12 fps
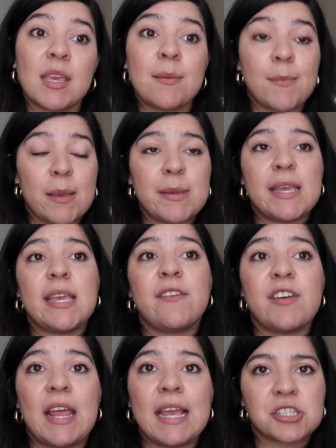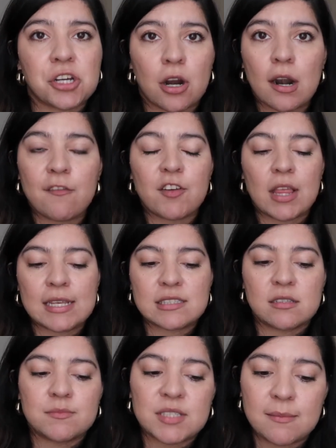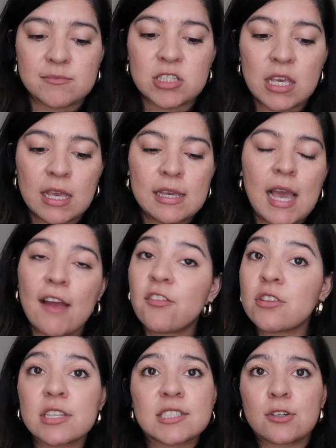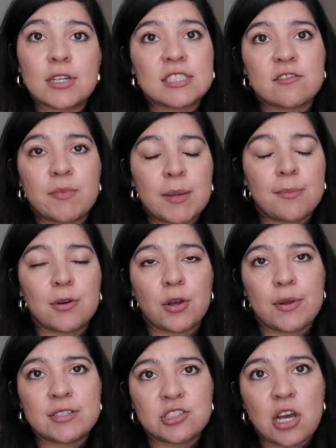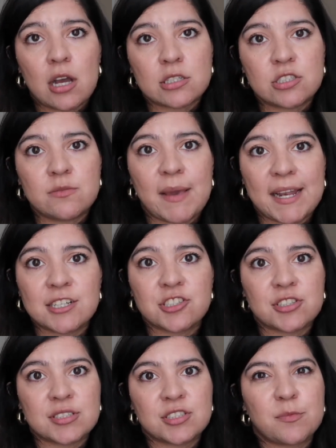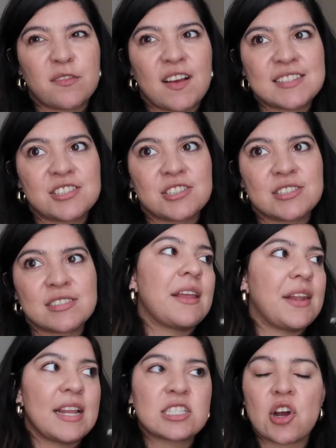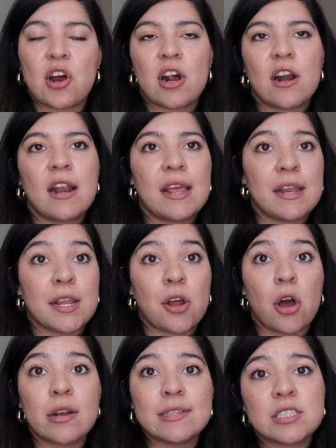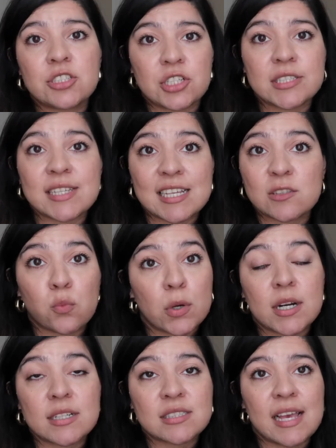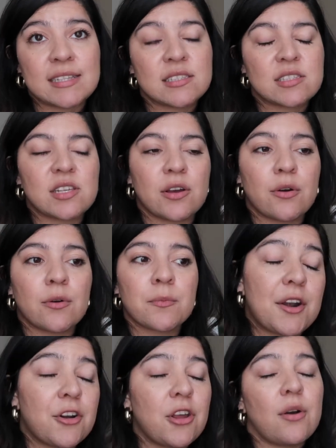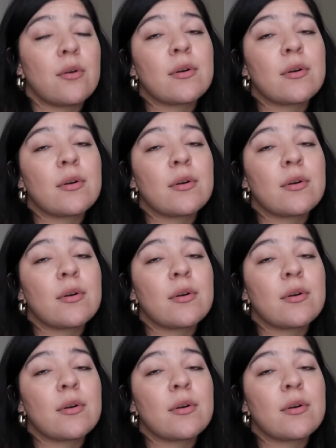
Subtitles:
Maybe even HR. I feel like sometimes I've heard the stories of people going to talk to managers and supervisors and HR, and it honestly just gets worse. And so I don't know,